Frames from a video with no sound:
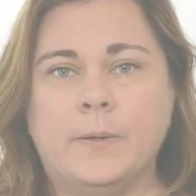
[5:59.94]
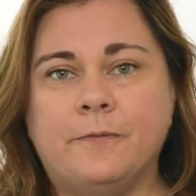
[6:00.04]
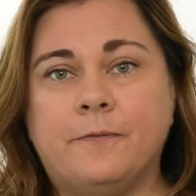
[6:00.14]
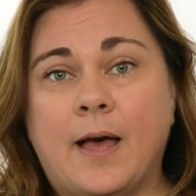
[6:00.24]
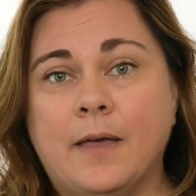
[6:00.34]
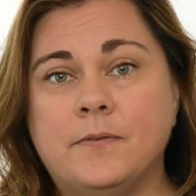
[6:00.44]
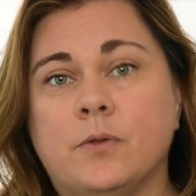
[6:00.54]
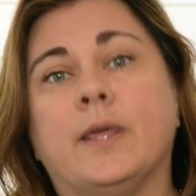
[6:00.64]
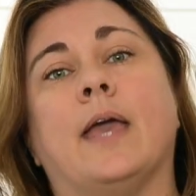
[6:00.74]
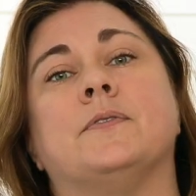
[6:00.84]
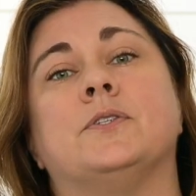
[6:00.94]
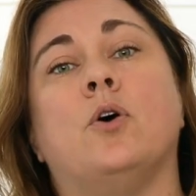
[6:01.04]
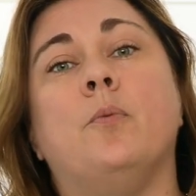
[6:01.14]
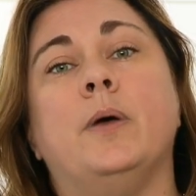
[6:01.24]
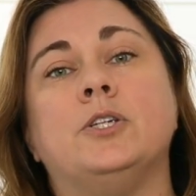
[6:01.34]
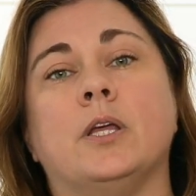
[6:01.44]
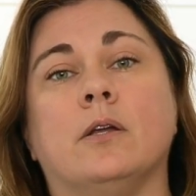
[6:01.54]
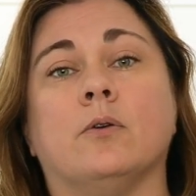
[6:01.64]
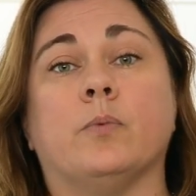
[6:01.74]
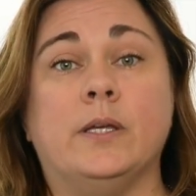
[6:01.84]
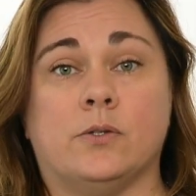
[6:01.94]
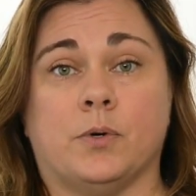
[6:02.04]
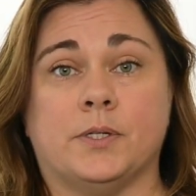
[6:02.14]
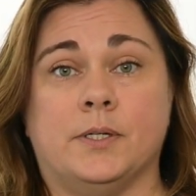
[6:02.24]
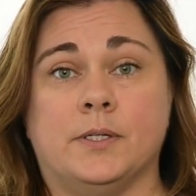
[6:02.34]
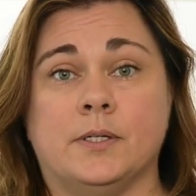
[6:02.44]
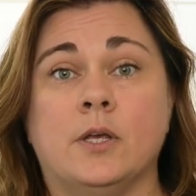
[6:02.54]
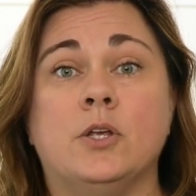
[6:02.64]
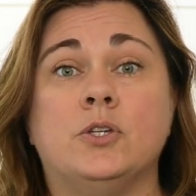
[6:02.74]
But 5s only have so much inner resources